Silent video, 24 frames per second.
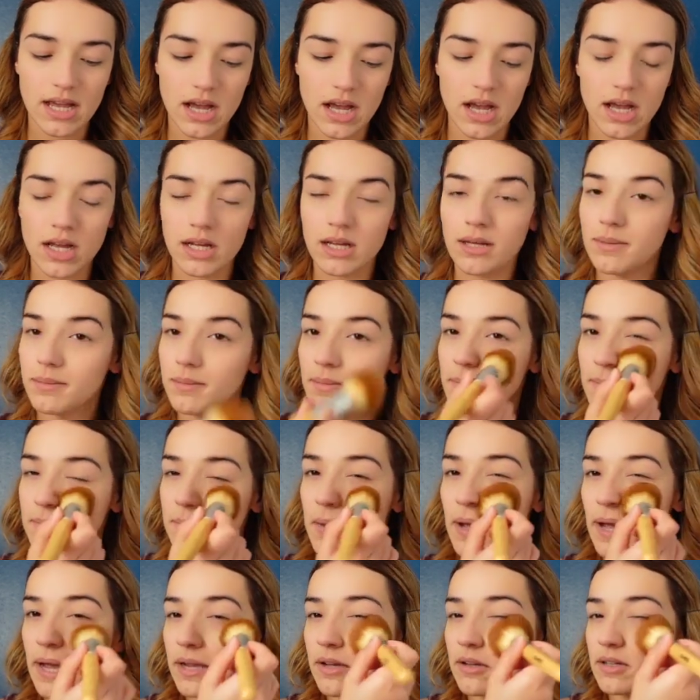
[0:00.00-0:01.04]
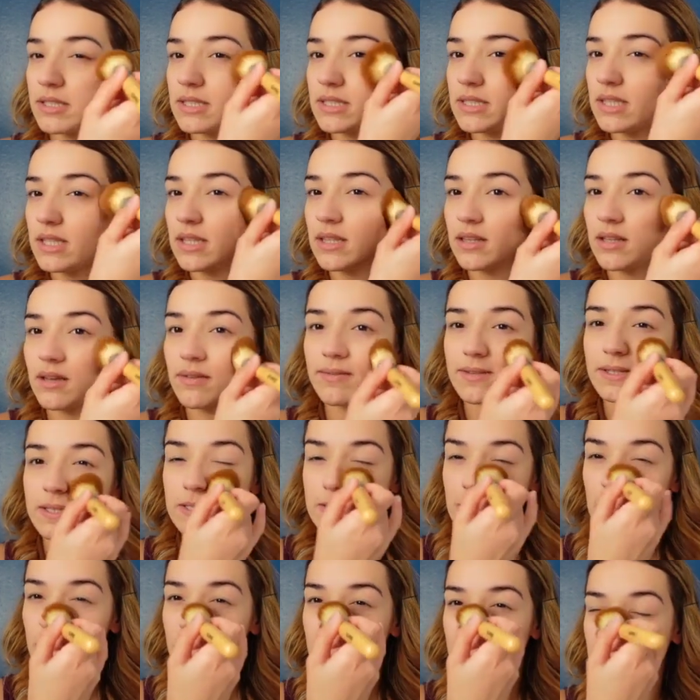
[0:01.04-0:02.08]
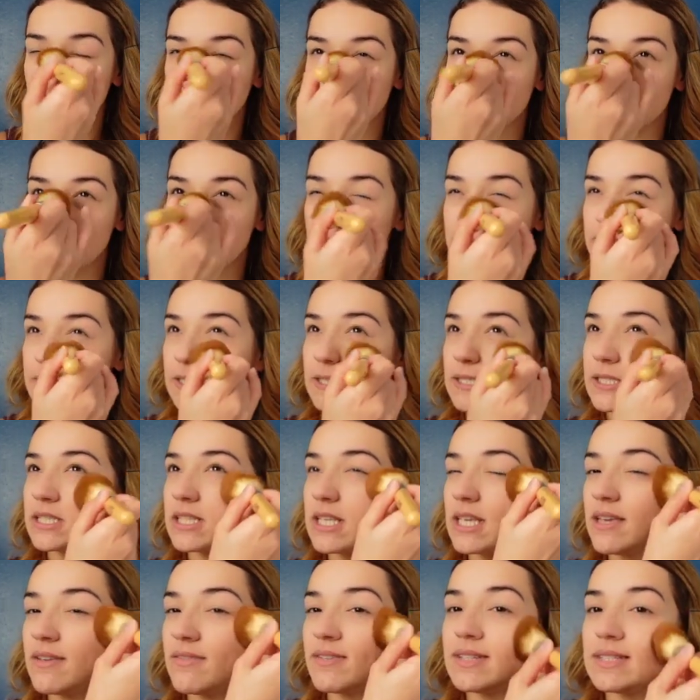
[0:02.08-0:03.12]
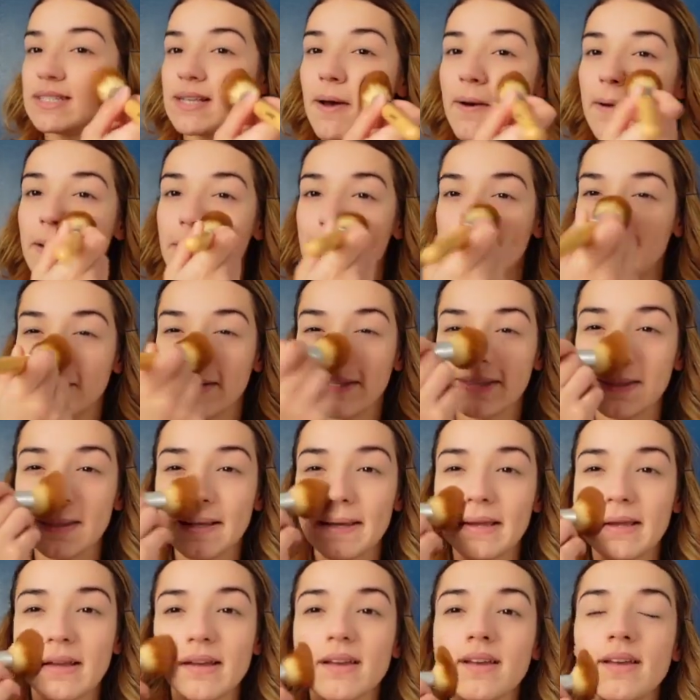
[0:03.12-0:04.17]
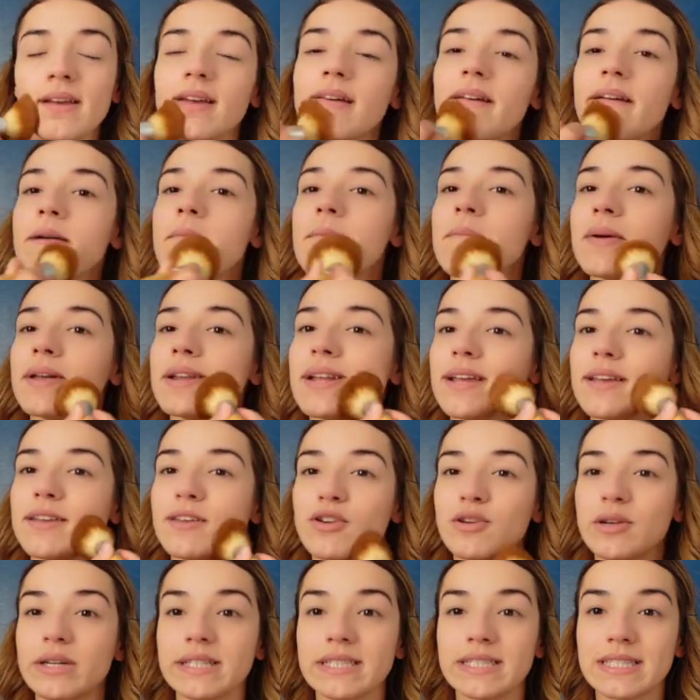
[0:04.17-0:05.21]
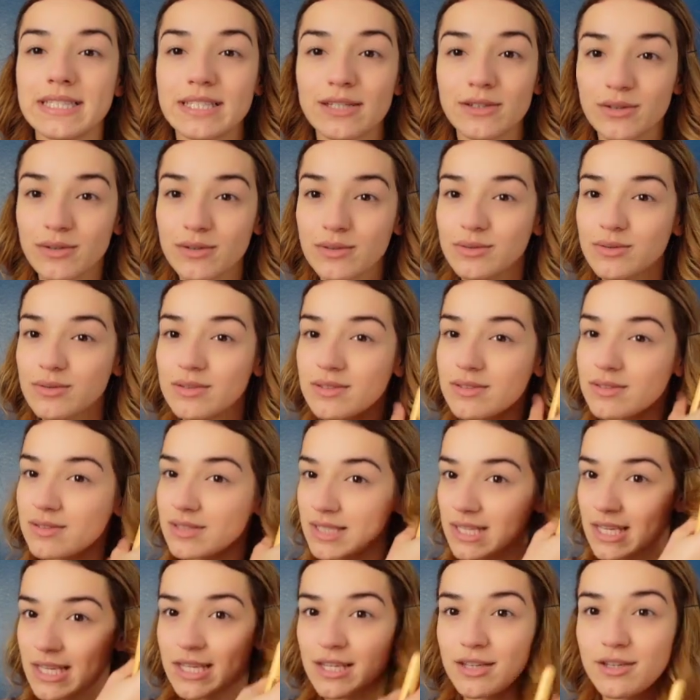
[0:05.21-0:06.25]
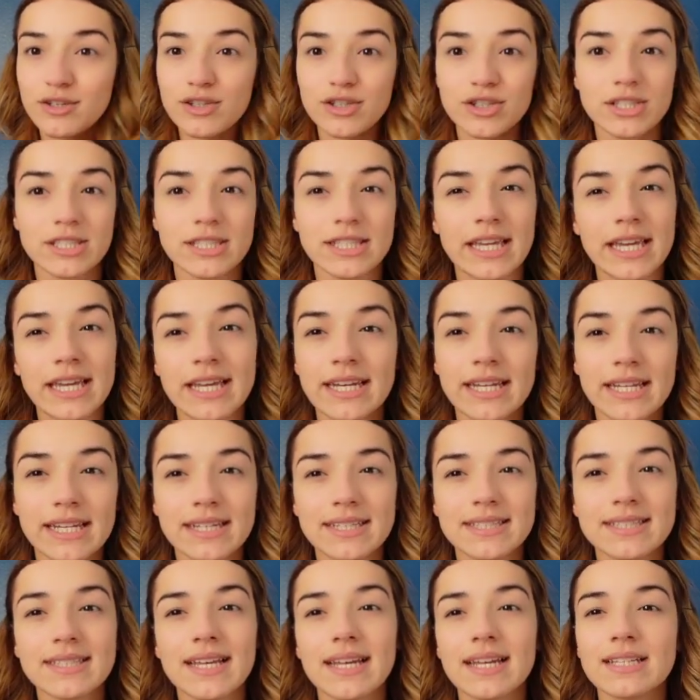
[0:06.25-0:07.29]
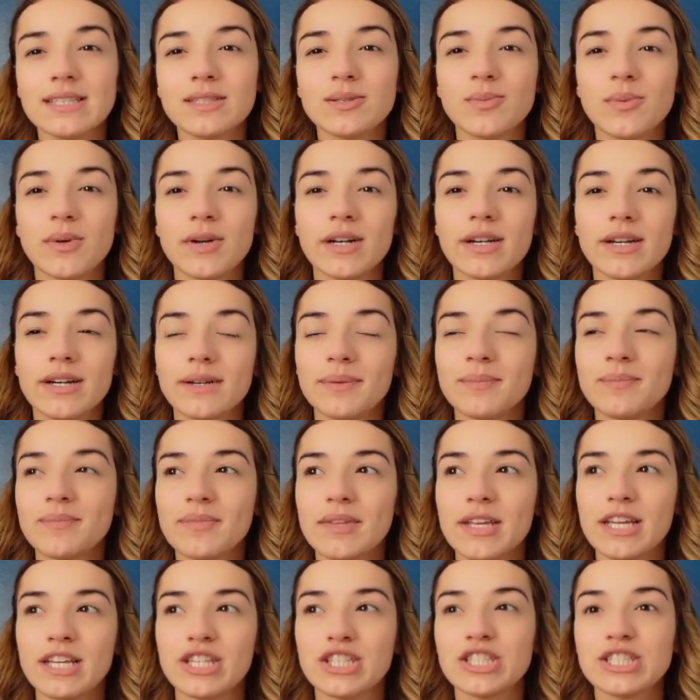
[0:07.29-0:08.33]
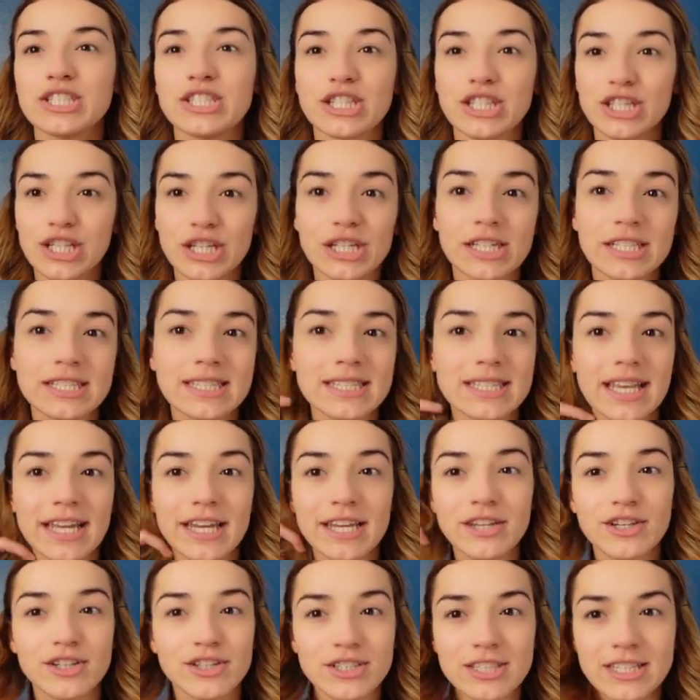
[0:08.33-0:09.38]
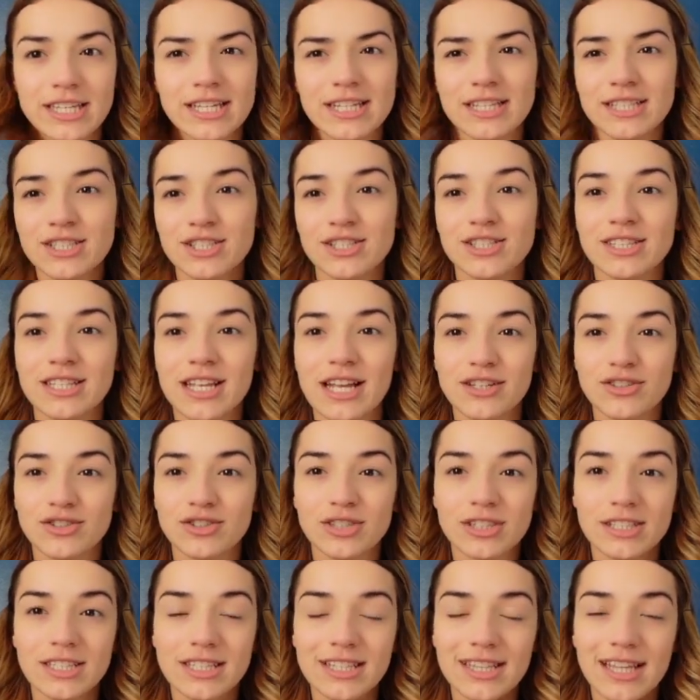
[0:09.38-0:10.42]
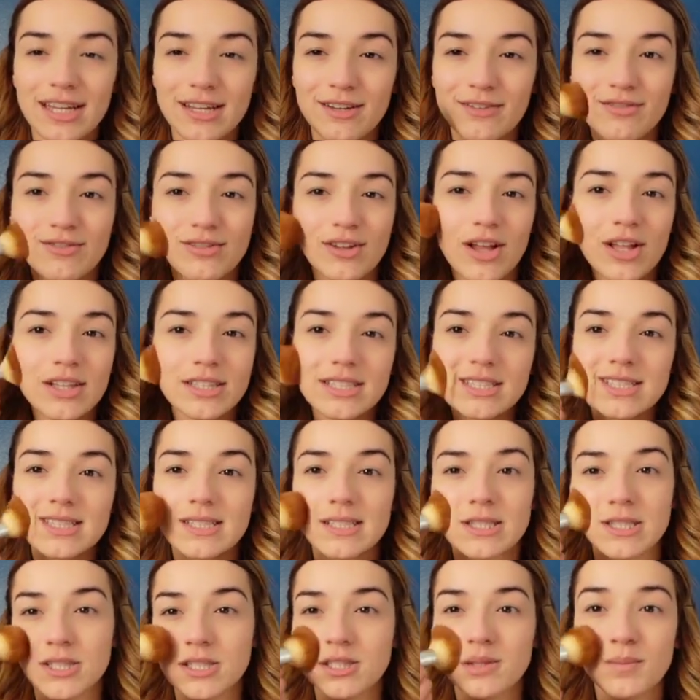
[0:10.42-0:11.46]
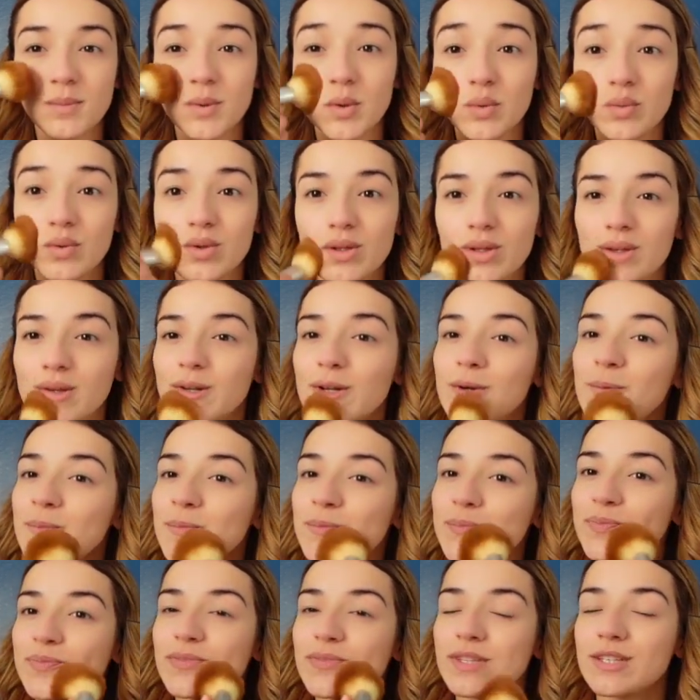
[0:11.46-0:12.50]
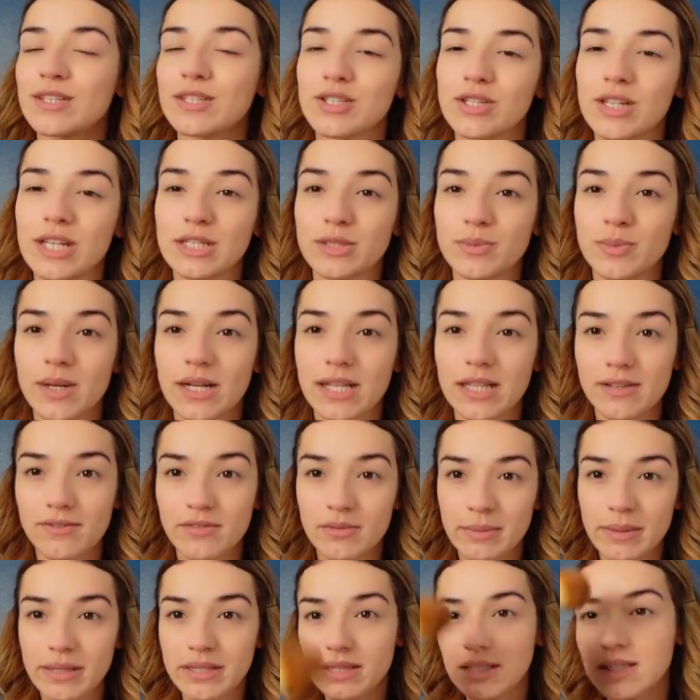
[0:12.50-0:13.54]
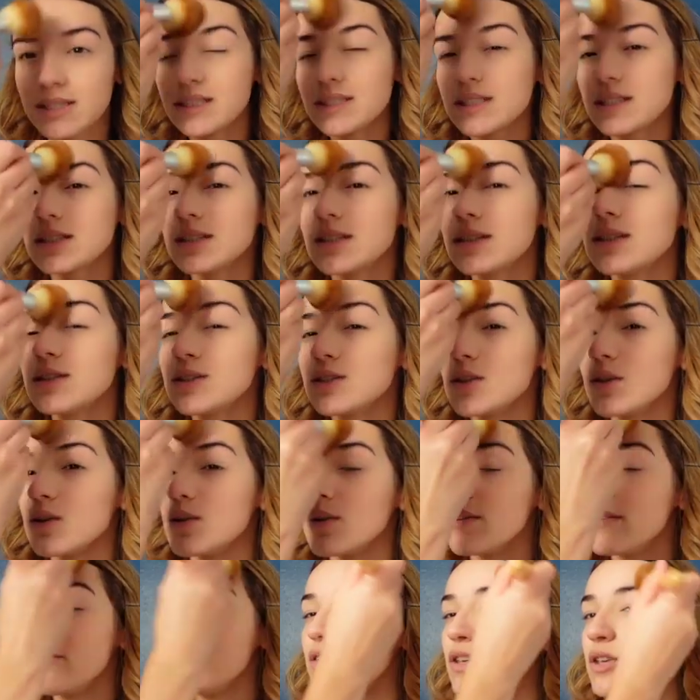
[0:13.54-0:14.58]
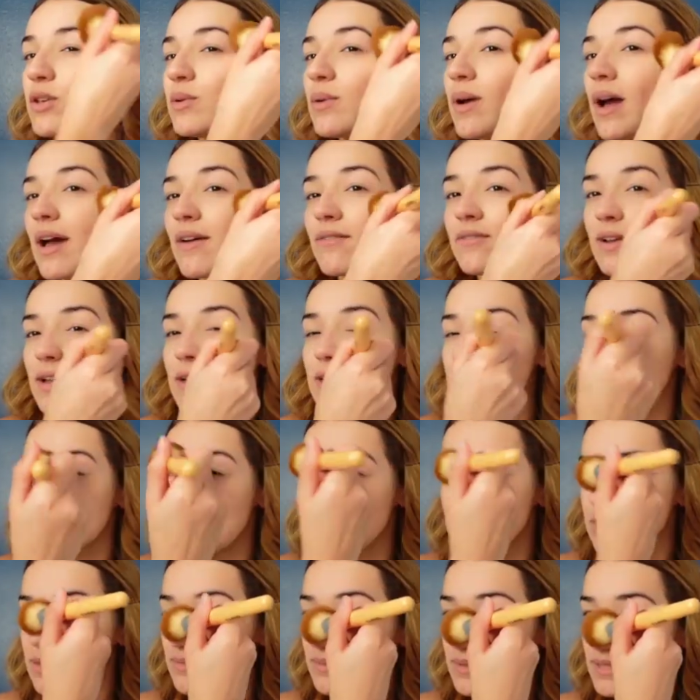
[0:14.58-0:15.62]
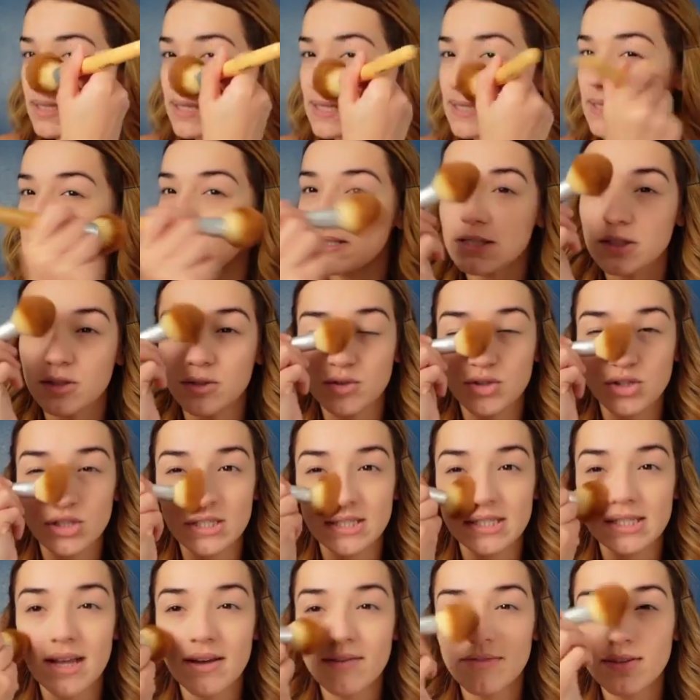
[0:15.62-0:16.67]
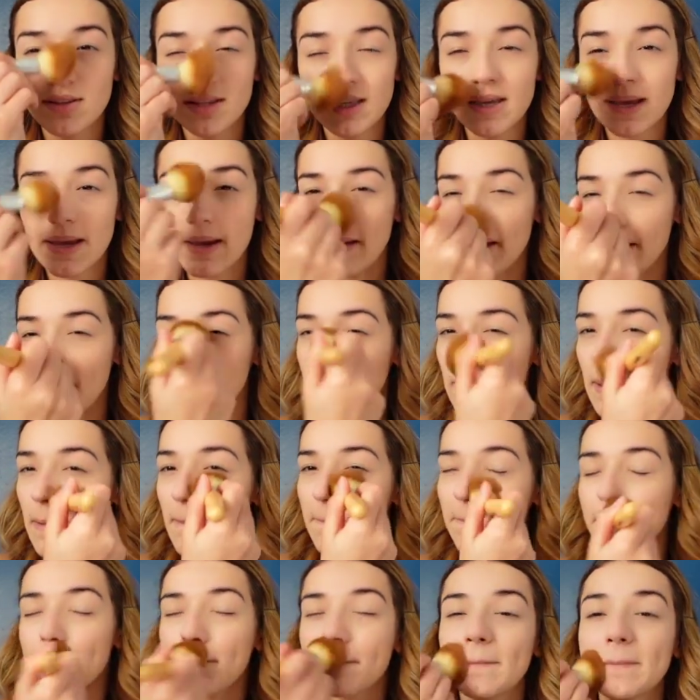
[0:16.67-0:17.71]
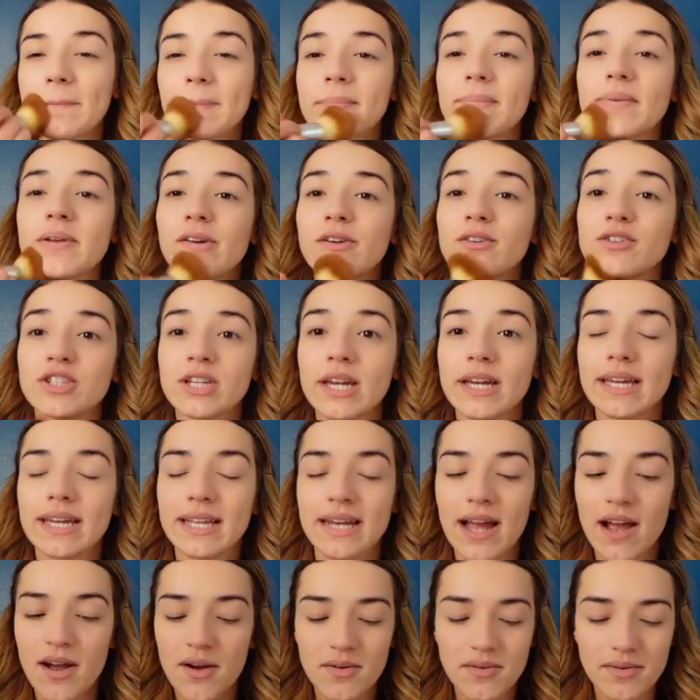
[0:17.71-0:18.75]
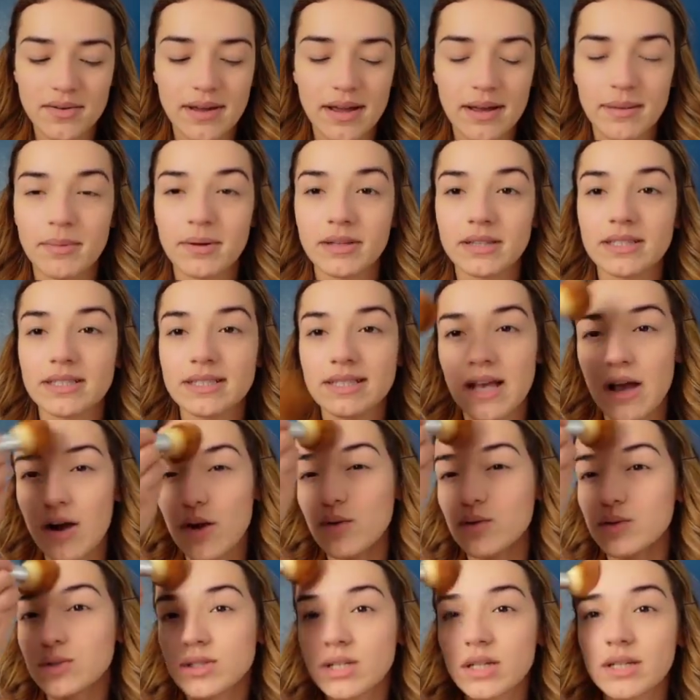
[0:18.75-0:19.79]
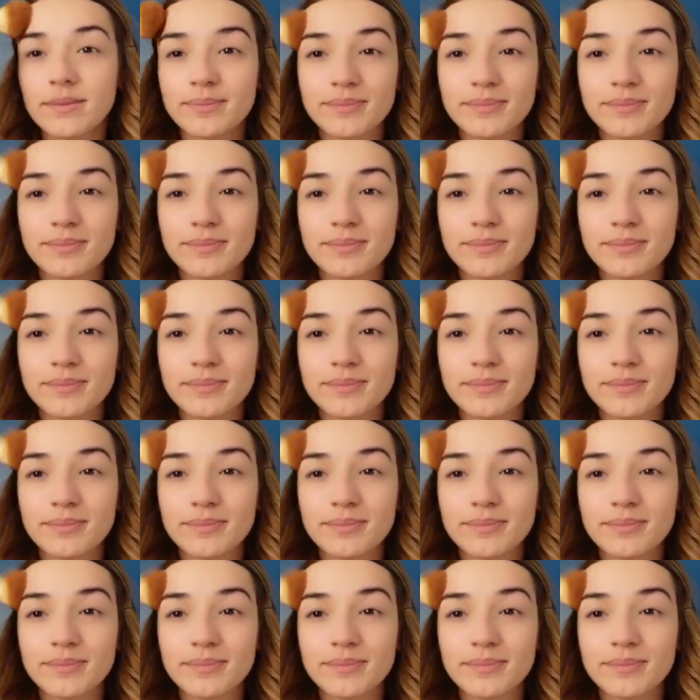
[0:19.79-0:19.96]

I honestly love this so much because it just evens out everything, but you can still see your skin in a sense where it just looks like your skin is just naturally like flawless and smooth, you know? So that's what I love about this. So if you have not tried something like this, you should definitely go check it out. I bought this at Ulta.